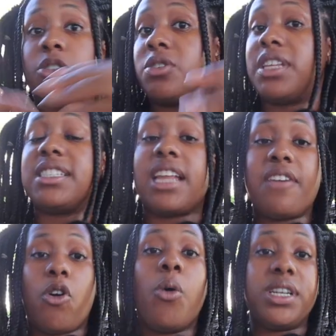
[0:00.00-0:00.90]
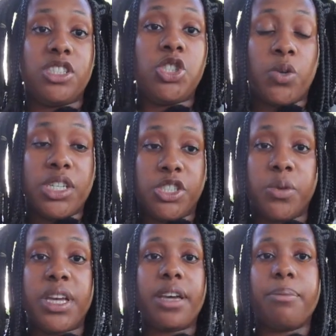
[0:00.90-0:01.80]
those are things that I've always enjoyed
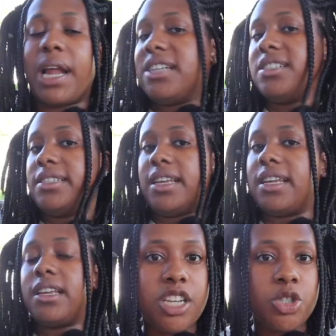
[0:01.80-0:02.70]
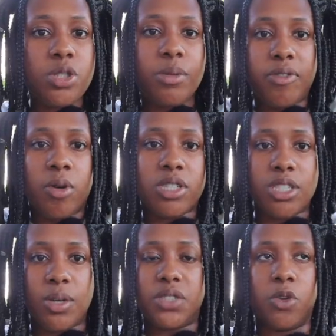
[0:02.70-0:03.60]
doing, but I just didn't. Because YouTube, of course,
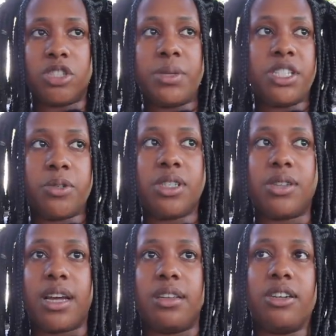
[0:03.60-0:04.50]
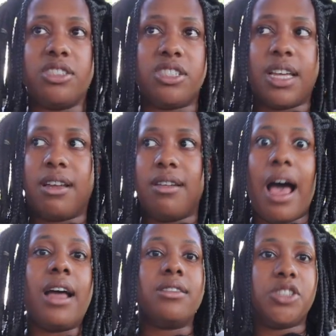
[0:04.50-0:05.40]
no one is forcing me to do it, so I can literally just like
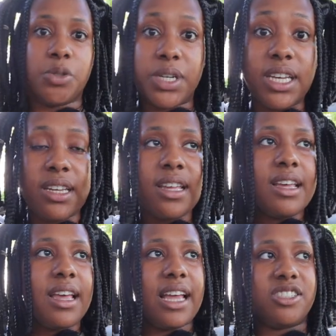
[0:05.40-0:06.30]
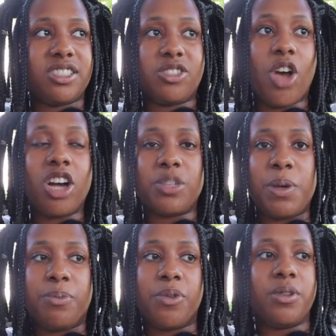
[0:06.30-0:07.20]
not do it and just talk to
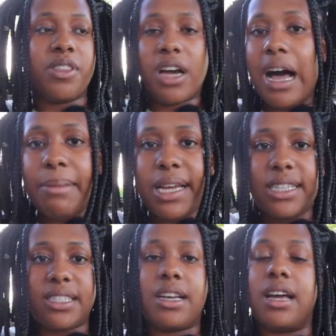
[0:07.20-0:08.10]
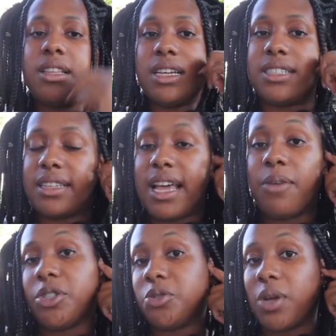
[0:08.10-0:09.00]
people in the comments and kind of things like
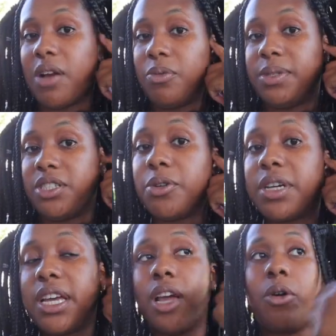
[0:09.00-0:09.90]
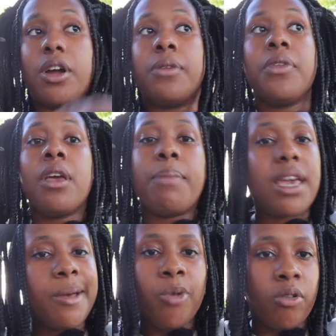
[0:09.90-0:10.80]
that, which is what I've been doing, or
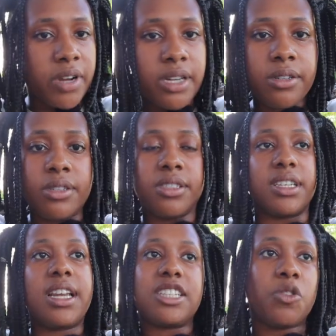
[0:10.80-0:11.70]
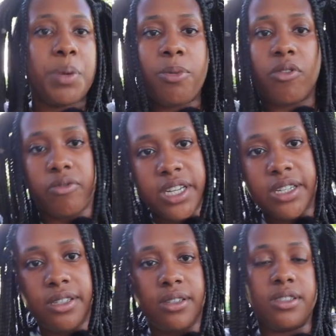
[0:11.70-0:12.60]
making more reels and connecting with people over
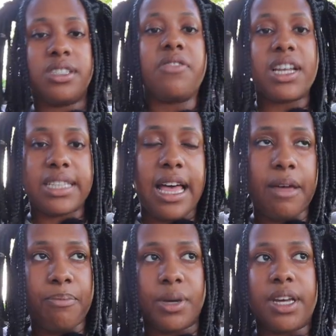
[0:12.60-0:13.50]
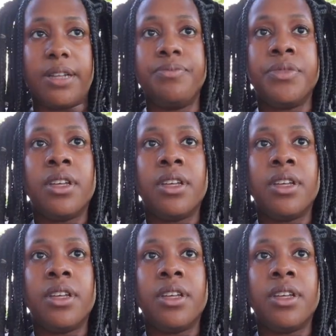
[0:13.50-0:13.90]
reels, stuff like that. But